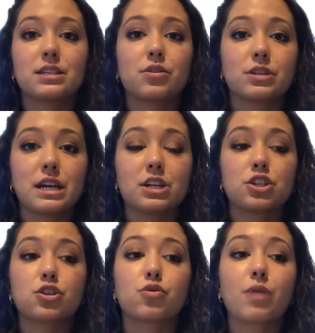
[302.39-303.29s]

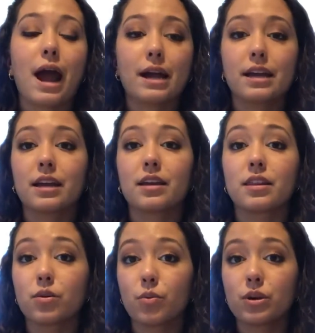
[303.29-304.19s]
irritation, cracking in the